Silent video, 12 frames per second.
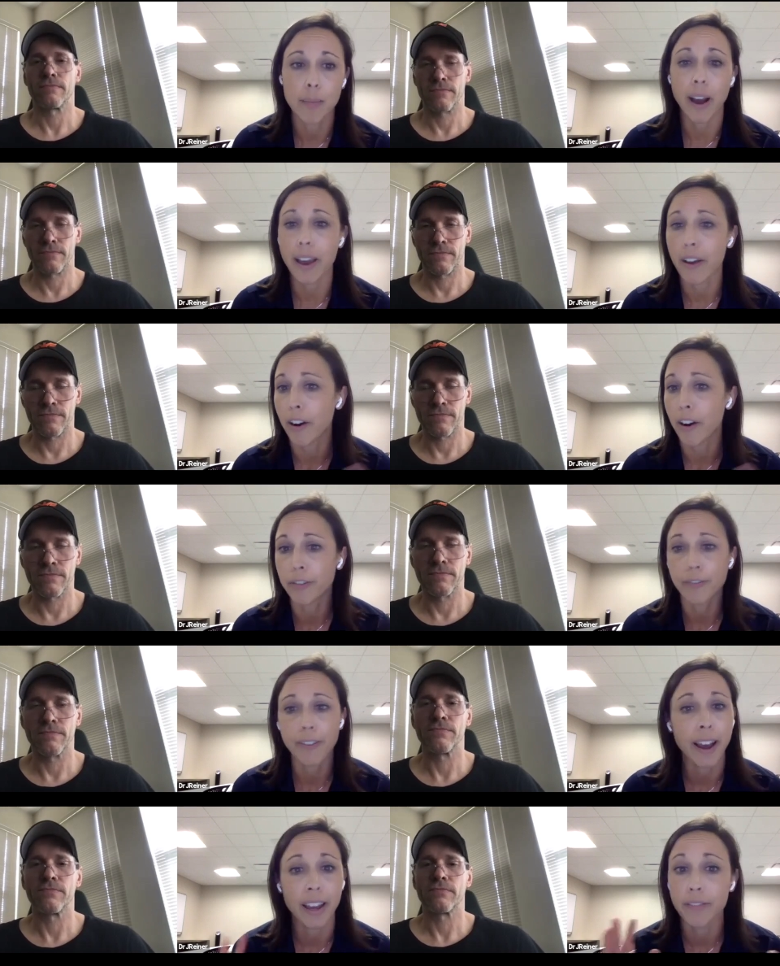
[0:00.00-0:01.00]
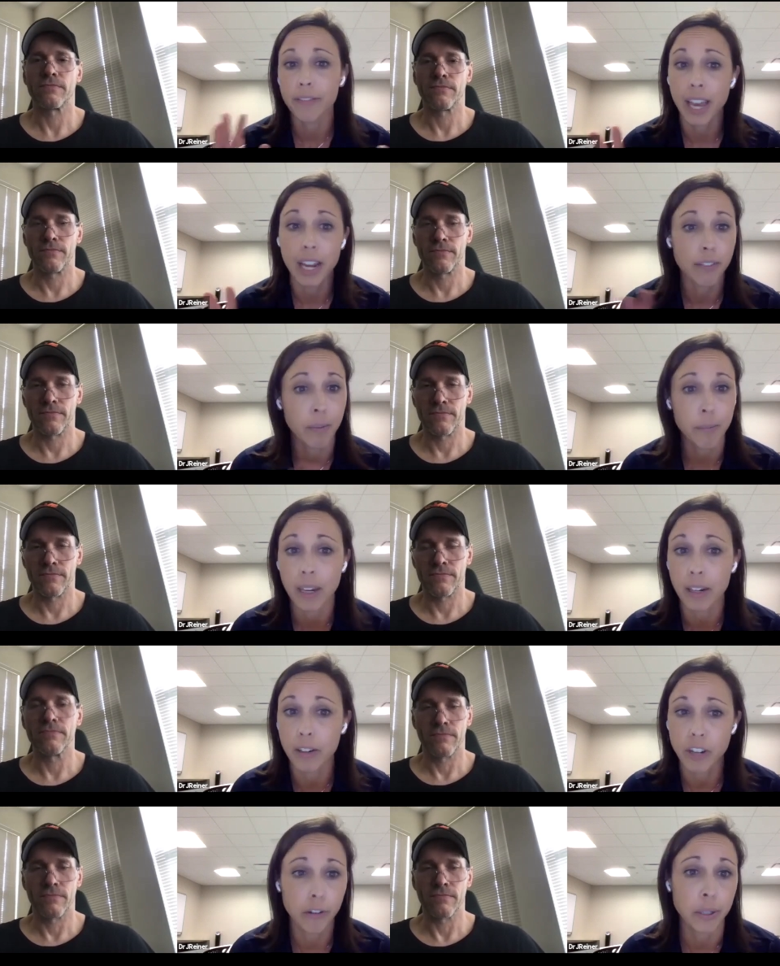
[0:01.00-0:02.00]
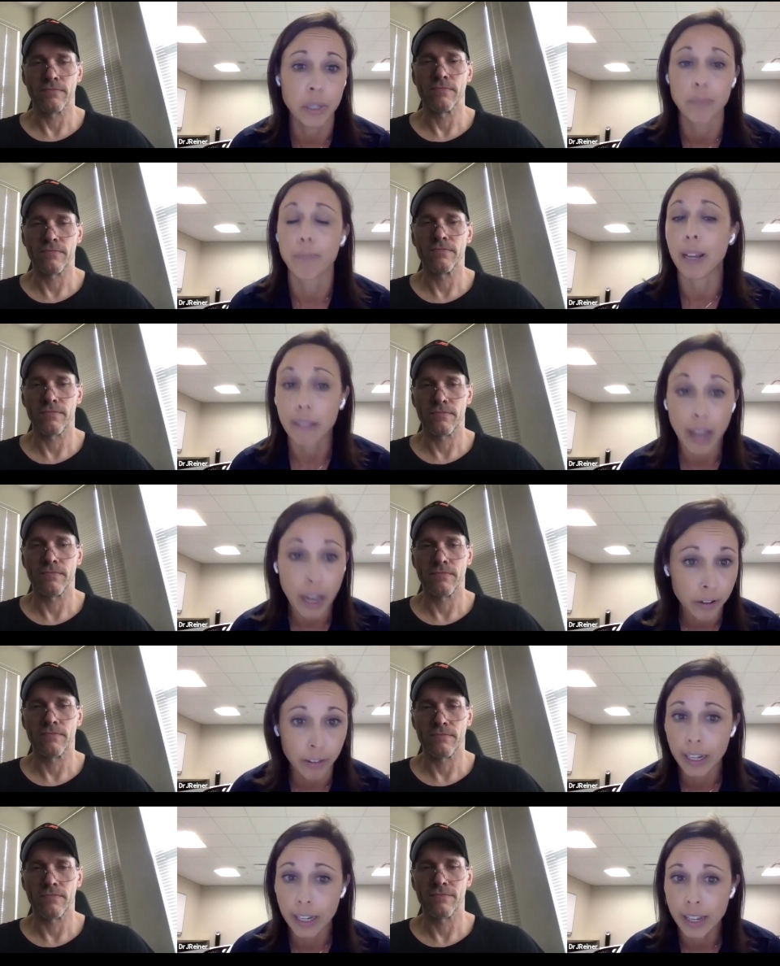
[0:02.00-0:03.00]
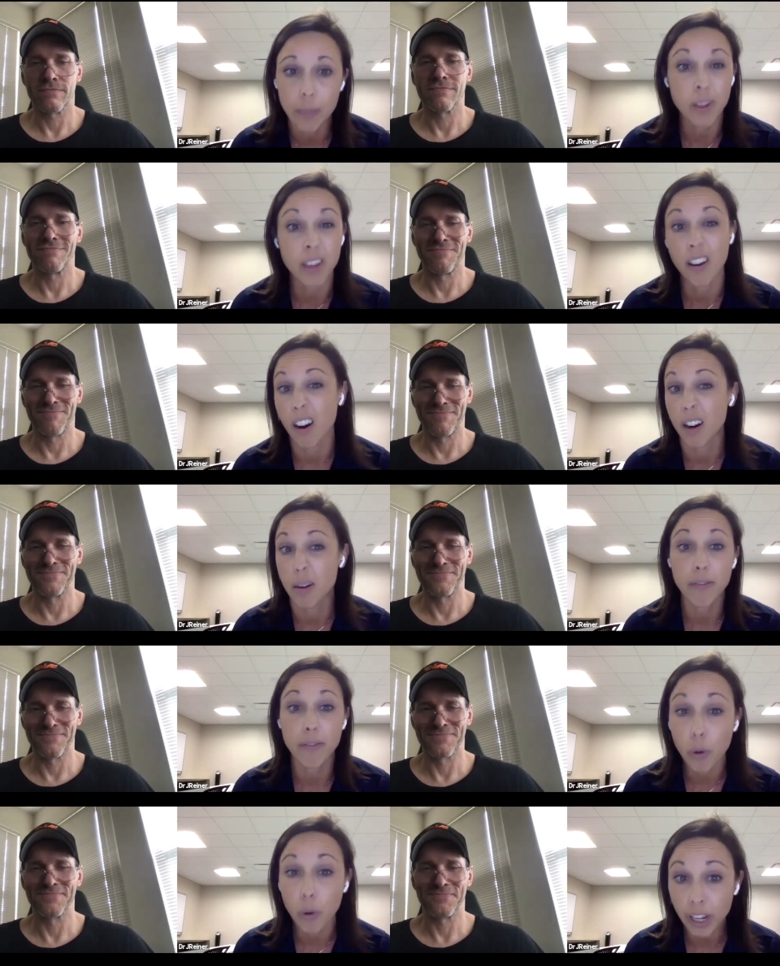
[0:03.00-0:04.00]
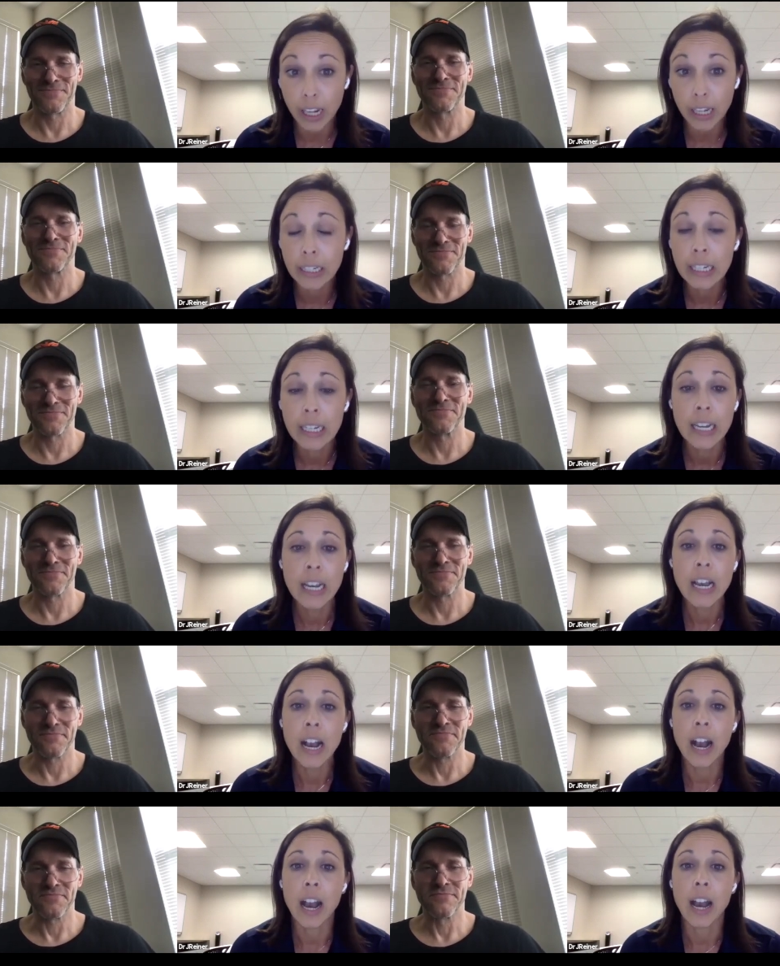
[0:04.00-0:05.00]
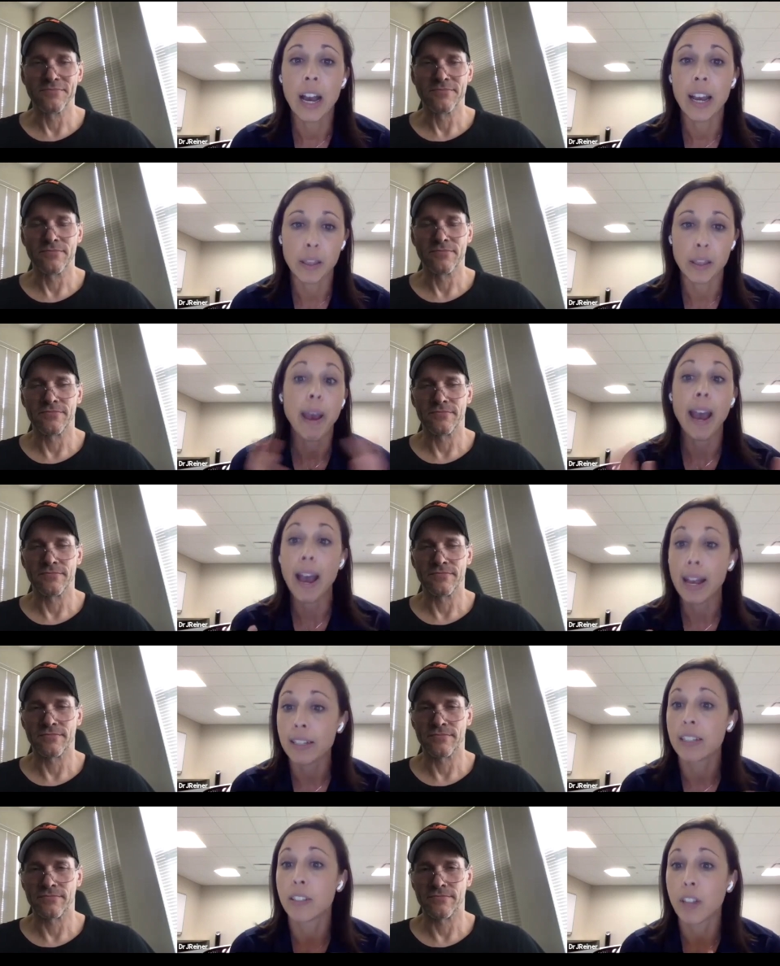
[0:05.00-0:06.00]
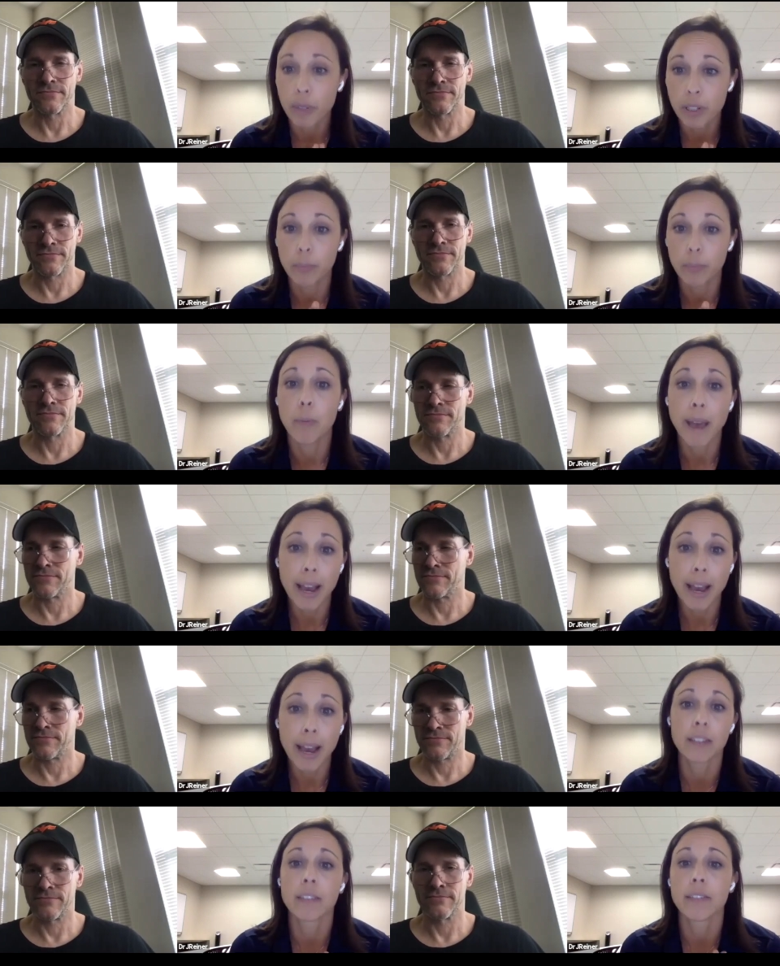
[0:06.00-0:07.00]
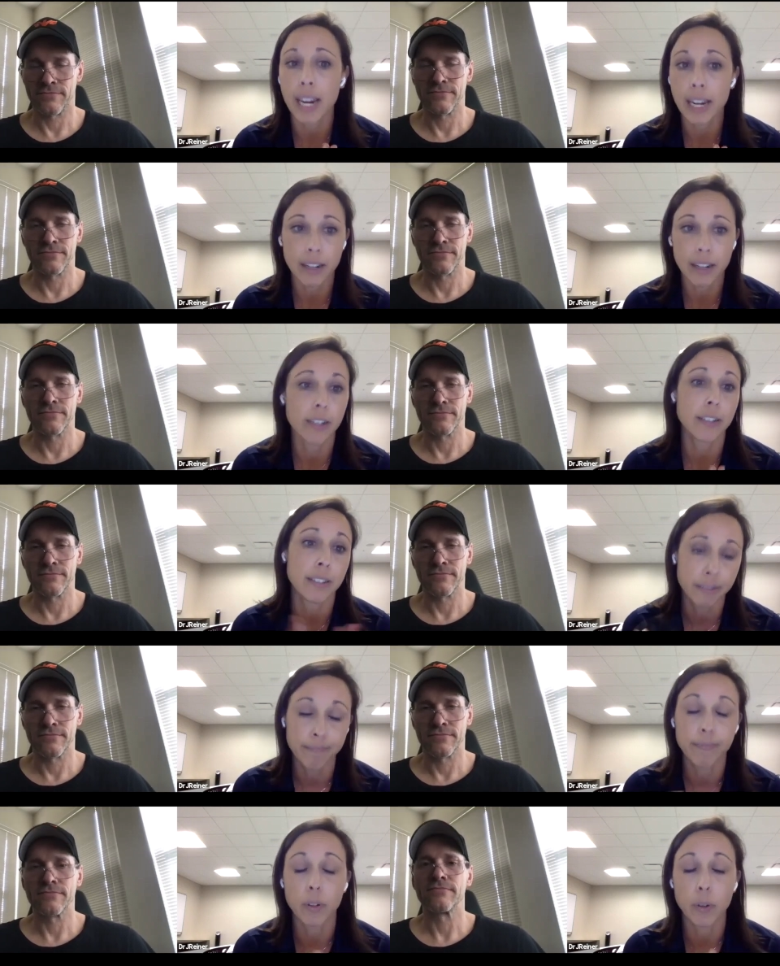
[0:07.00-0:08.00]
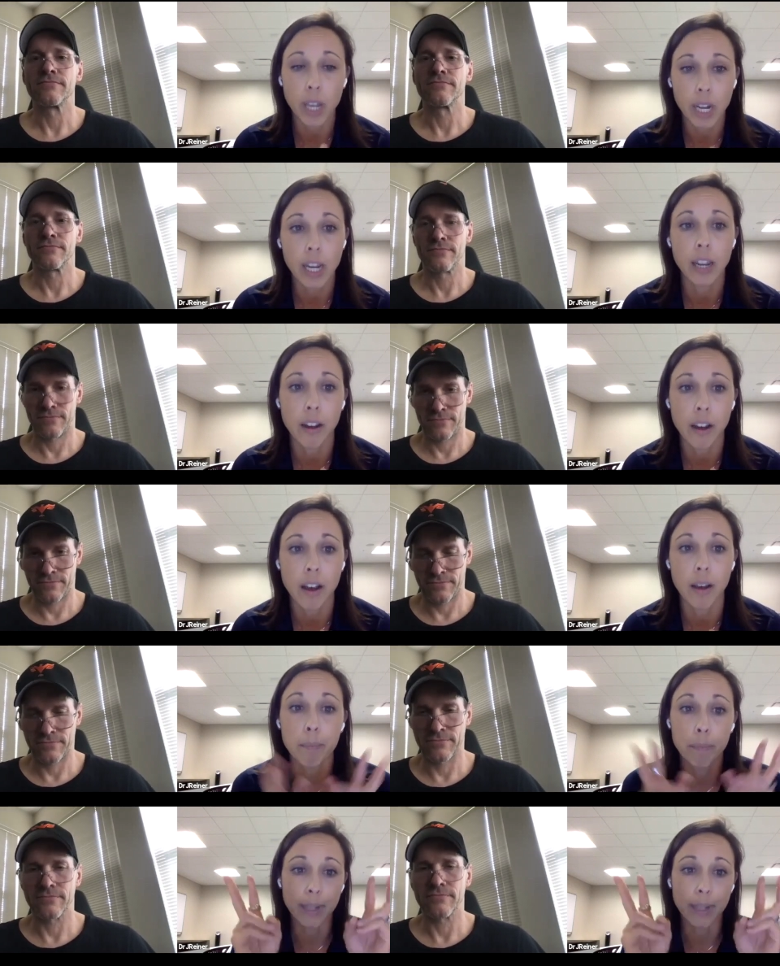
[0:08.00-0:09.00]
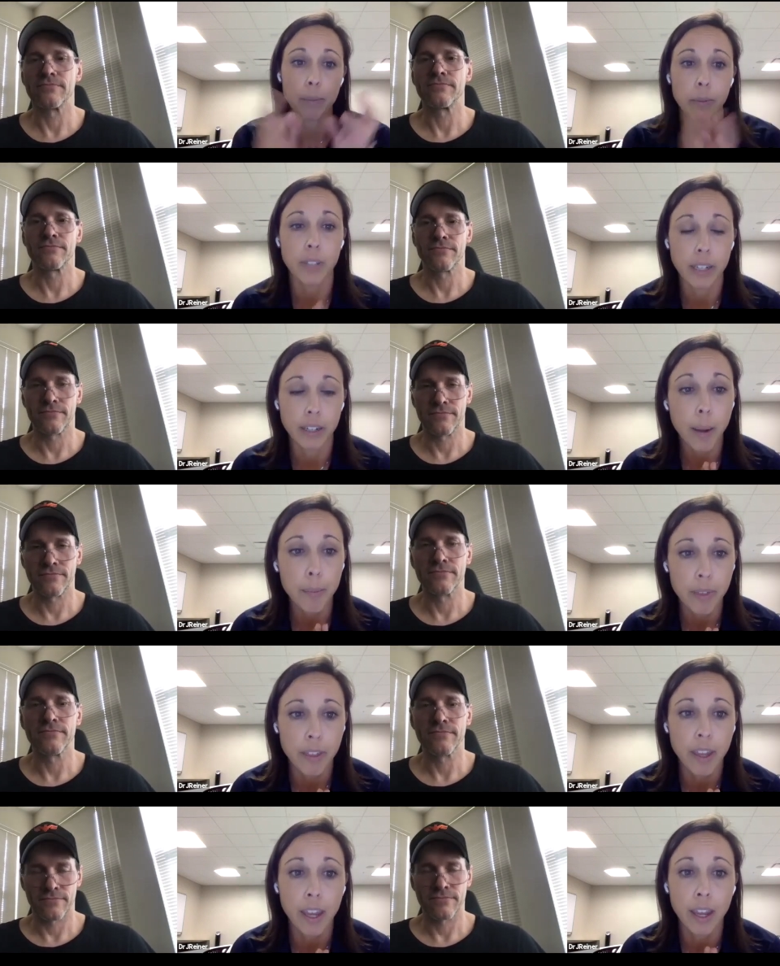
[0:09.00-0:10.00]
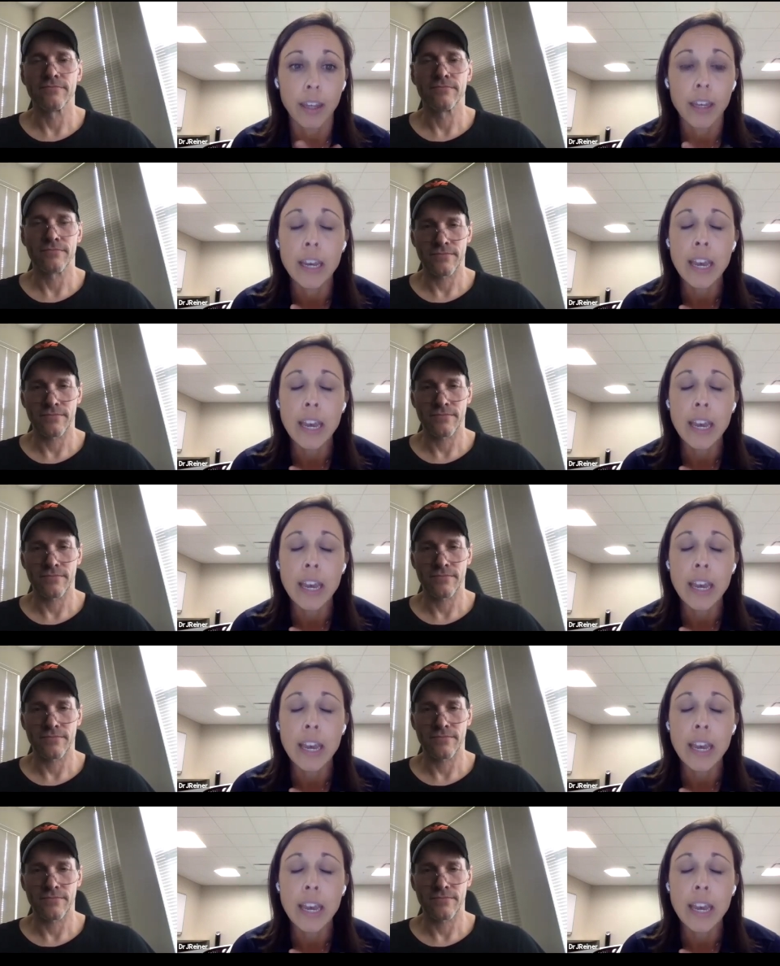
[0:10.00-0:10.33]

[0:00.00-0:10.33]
Speaker 1: hip I R five, ten if I'm being generous bilaterally, hip E R at about forty. Uh, in the past has dealt with some low back tightness, no kidding, um, bicipital tendinopathy.